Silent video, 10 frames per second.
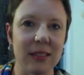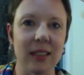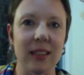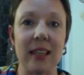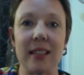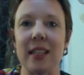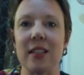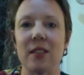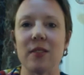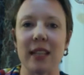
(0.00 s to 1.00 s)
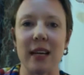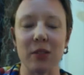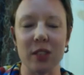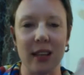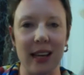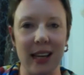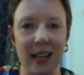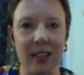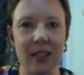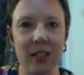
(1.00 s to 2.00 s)
sense of sound to their
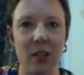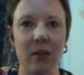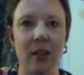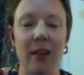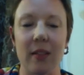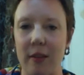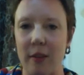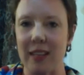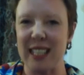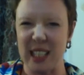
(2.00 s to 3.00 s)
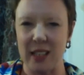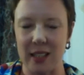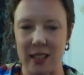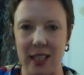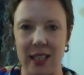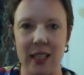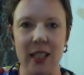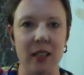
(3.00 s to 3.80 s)
ears. So they're very synesthetic.